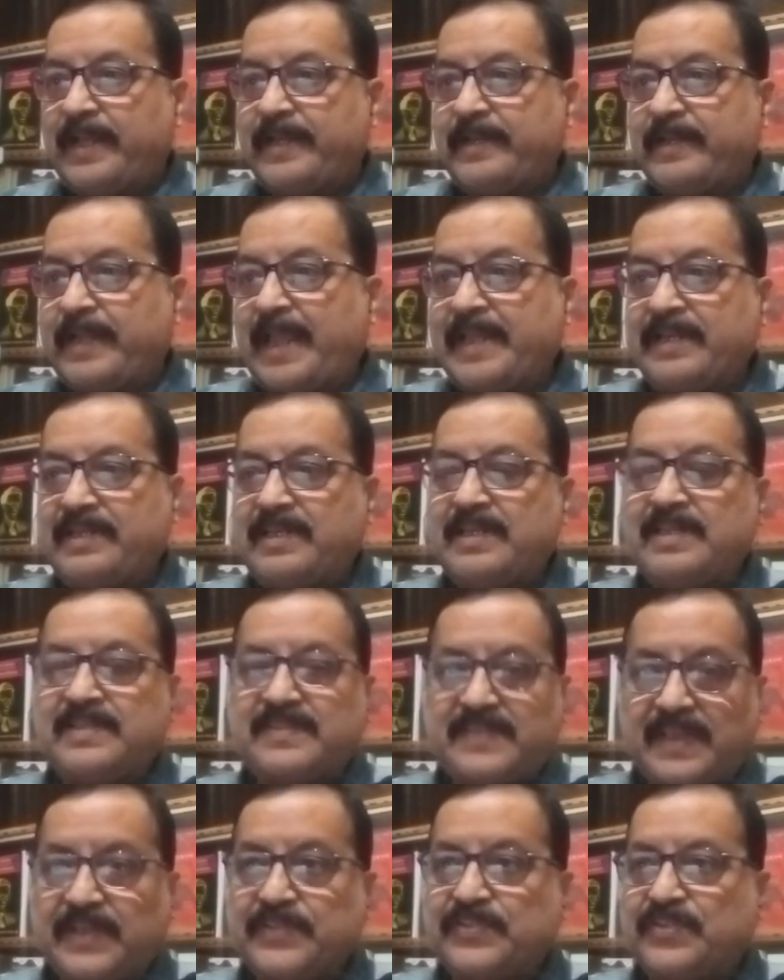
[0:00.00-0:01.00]

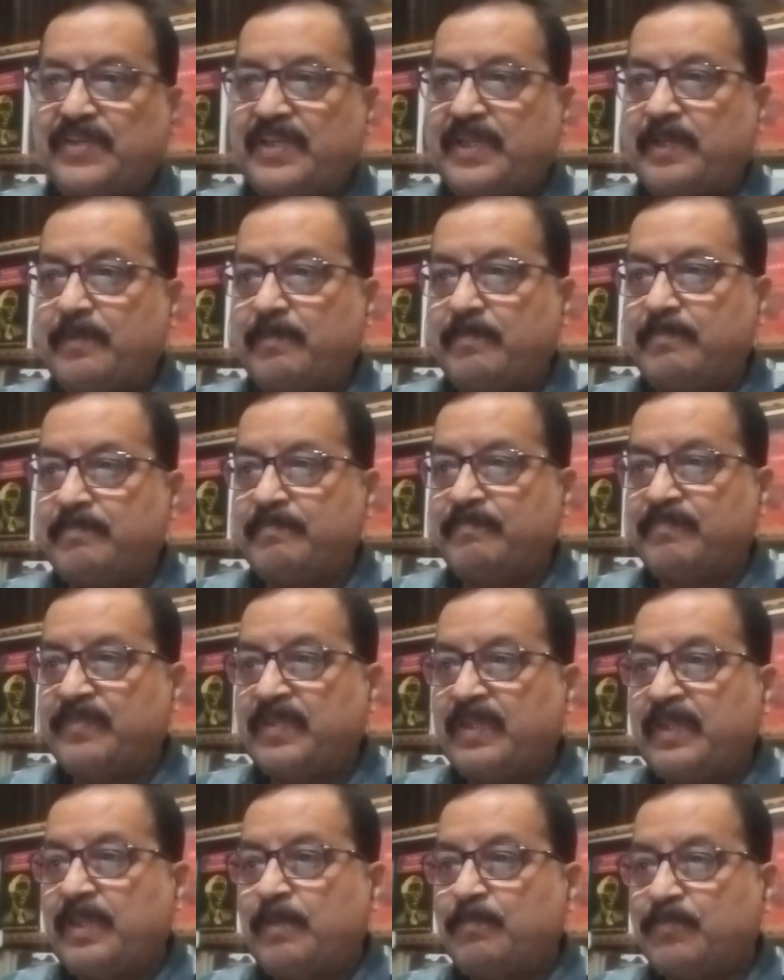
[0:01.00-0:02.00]
1960,
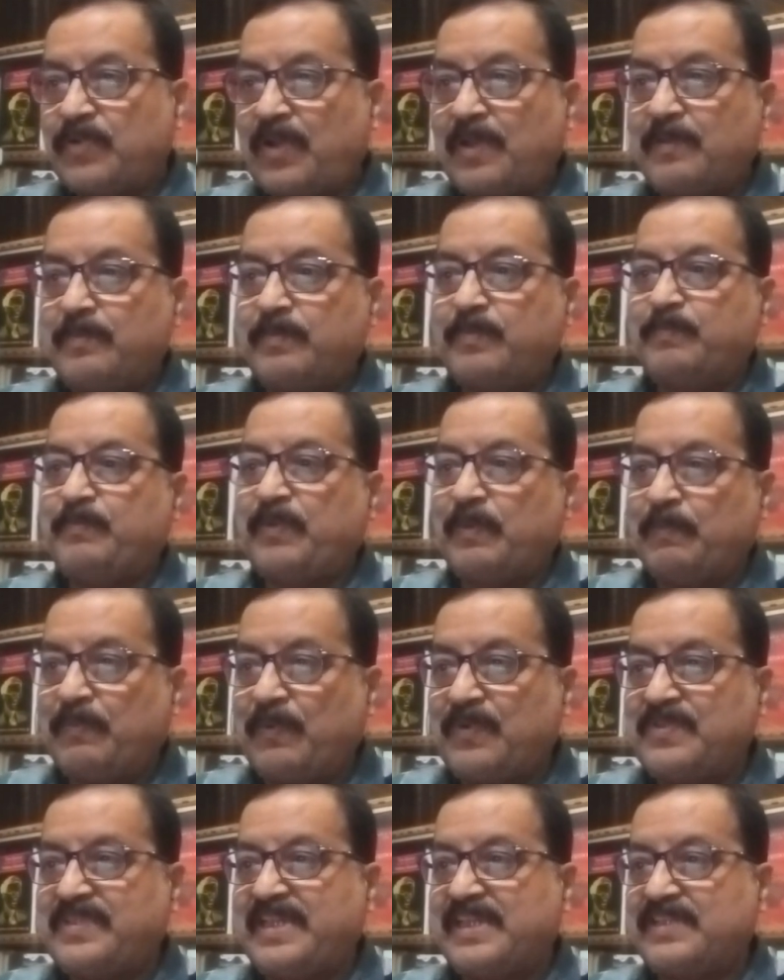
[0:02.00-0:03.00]

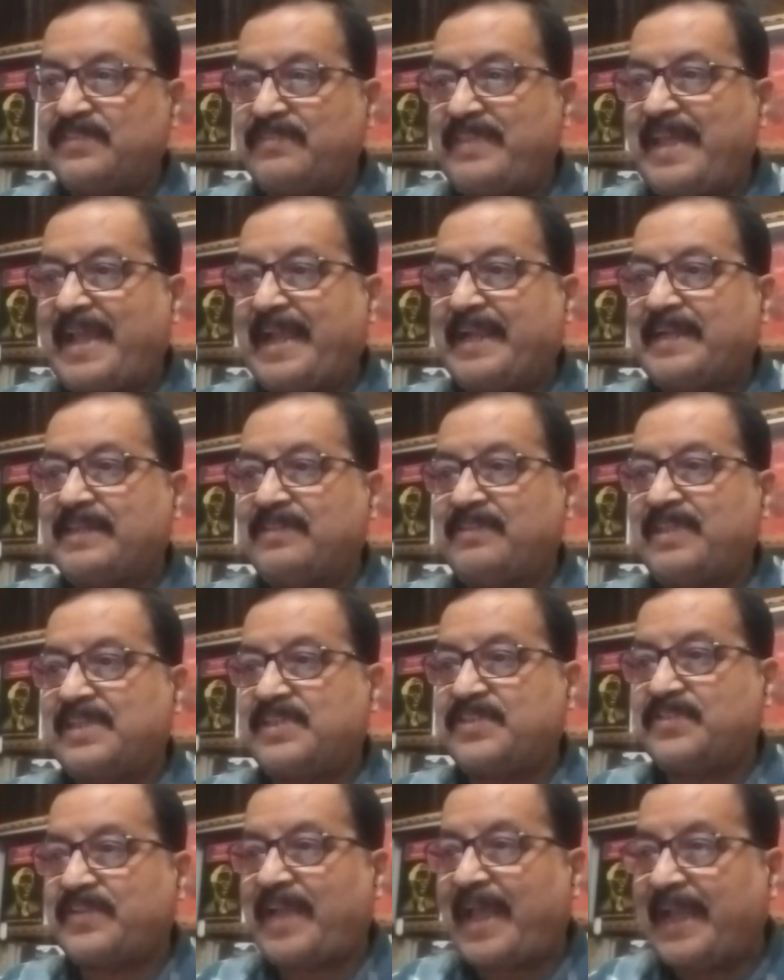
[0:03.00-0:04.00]
proposes that the
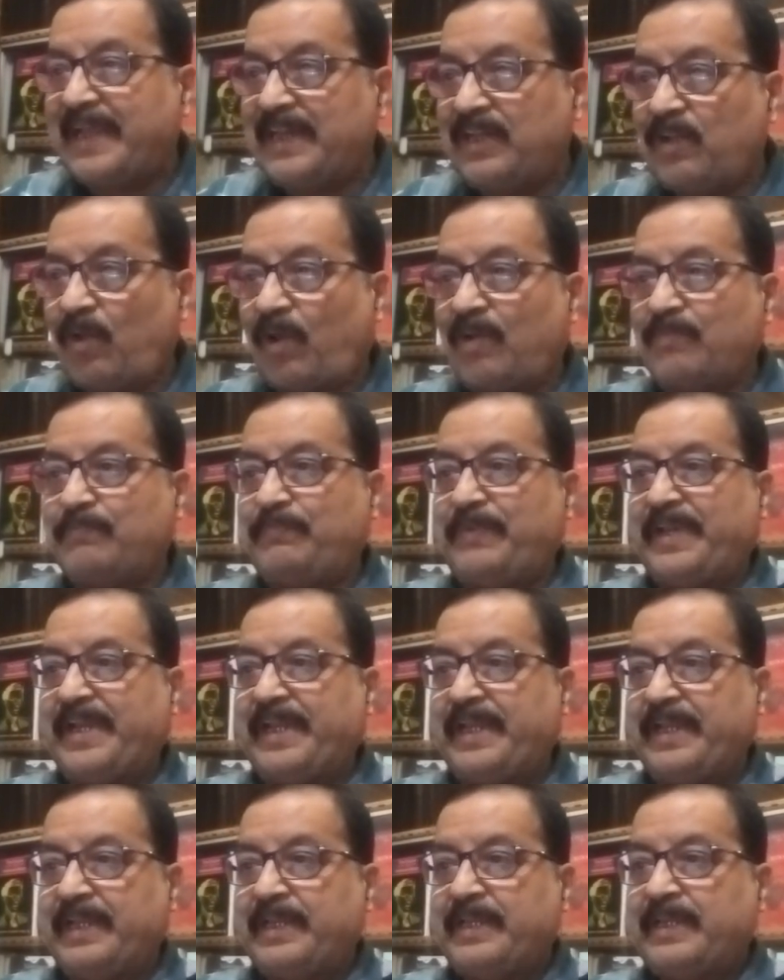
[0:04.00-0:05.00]
style of
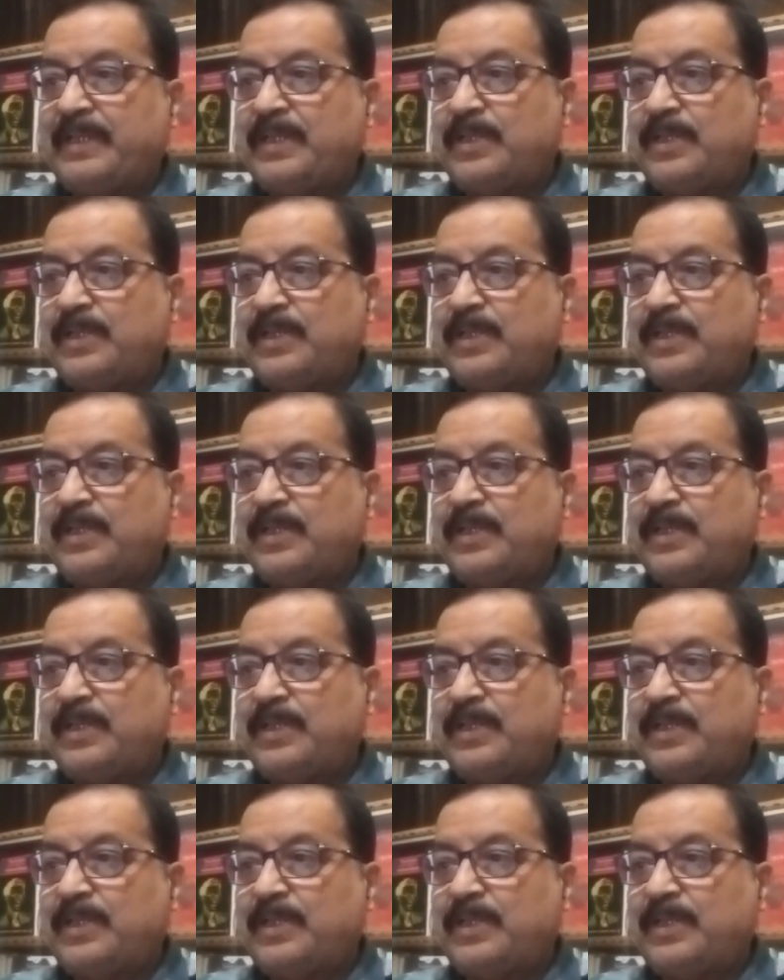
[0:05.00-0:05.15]
a